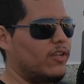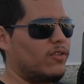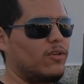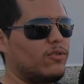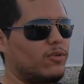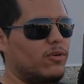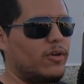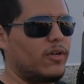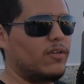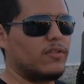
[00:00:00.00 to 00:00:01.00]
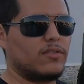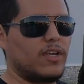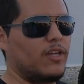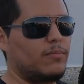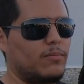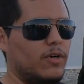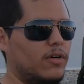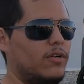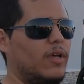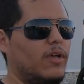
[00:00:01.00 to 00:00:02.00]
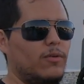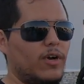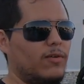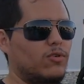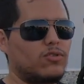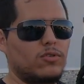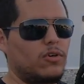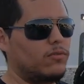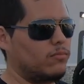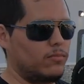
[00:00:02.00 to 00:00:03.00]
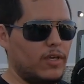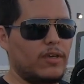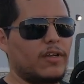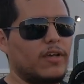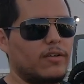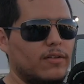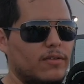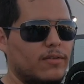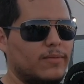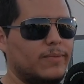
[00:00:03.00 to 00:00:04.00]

Anything you throw at it, sand, mud, gravel, snow, it can handle it.